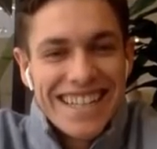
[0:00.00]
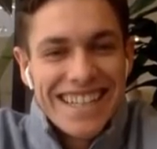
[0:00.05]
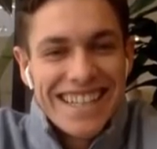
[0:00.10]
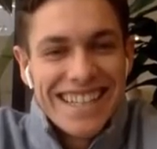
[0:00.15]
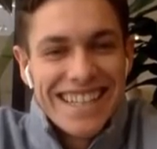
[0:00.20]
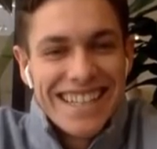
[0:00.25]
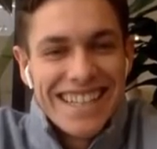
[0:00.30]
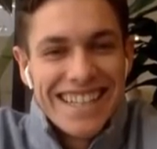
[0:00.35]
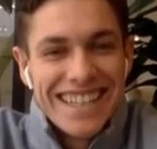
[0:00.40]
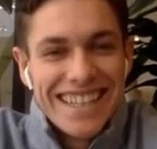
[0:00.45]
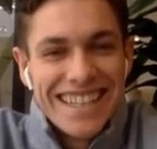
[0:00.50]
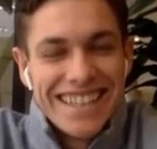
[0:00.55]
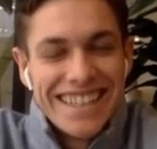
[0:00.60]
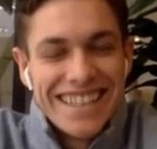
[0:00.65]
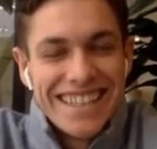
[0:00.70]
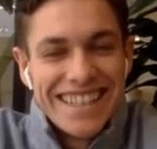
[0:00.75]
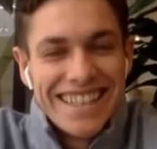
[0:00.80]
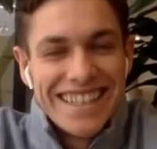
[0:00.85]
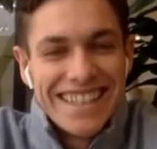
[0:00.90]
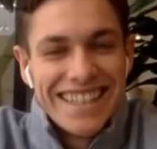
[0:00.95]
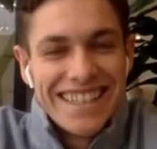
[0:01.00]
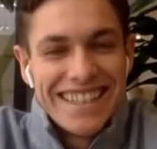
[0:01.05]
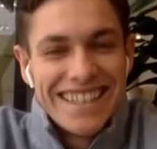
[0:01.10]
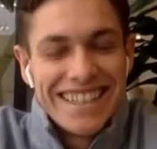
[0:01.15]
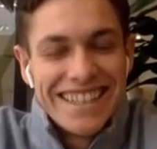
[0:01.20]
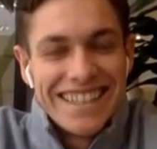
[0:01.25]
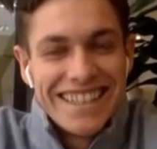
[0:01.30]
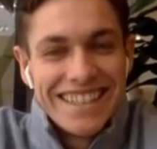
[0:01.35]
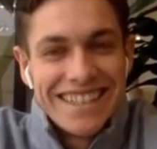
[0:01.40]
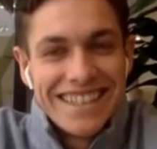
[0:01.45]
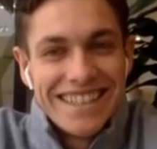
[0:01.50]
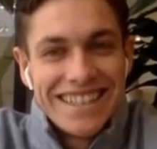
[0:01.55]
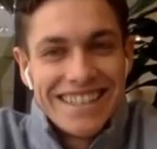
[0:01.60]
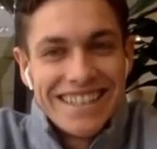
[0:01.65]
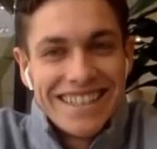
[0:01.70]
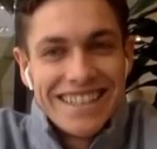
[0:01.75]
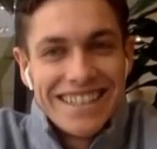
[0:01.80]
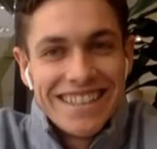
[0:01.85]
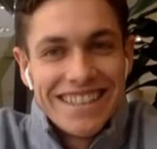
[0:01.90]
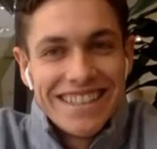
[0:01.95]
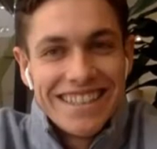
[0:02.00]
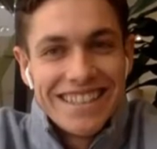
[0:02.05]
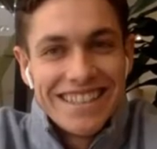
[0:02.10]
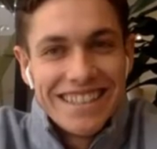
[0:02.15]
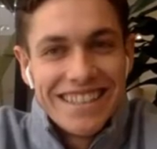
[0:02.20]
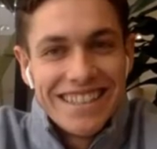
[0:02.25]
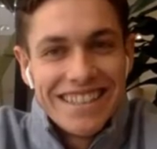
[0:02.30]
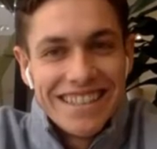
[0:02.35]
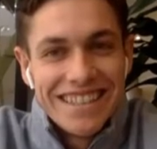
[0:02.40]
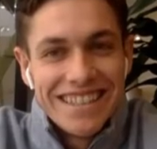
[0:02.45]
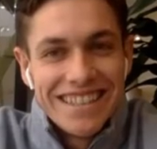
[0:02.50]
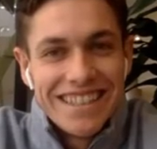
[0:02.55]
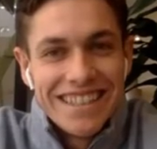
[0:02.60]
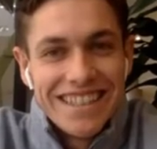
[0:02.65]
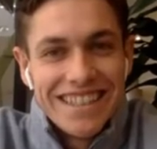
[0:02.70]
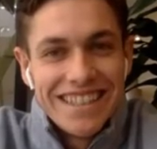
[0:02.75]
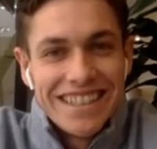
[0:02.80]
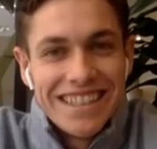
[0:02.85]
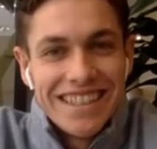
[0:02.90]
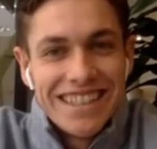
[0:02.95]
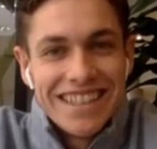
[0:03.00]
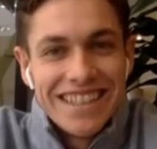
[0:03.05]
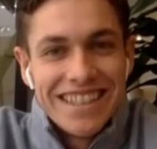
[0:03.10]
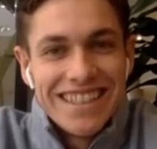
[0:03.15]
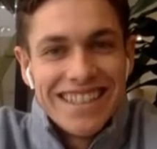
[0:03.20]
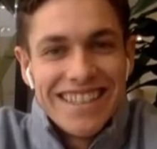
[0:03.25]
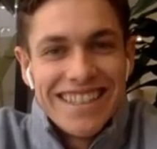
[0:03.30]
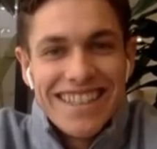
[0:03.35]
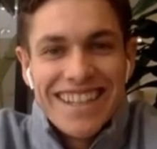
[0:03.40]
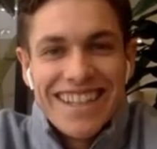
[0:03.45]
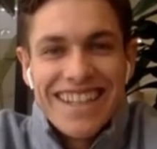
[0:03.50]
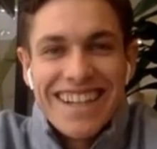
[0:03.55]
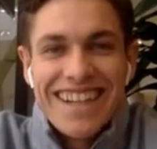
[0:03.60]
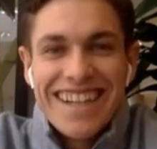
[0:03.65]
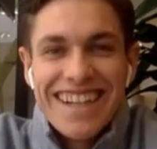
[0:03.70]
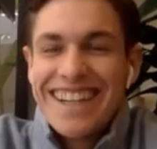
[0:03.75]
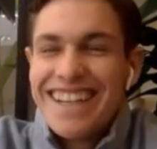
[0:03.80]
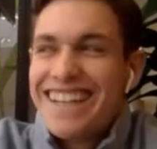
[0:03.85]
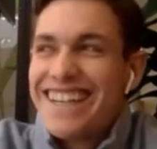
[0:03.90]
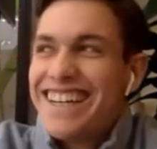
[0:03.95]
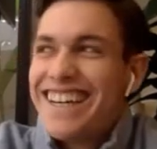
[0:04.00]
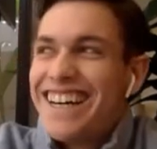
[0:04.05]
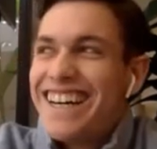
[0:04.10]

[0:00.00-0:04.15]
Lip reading: This person isn't speaking.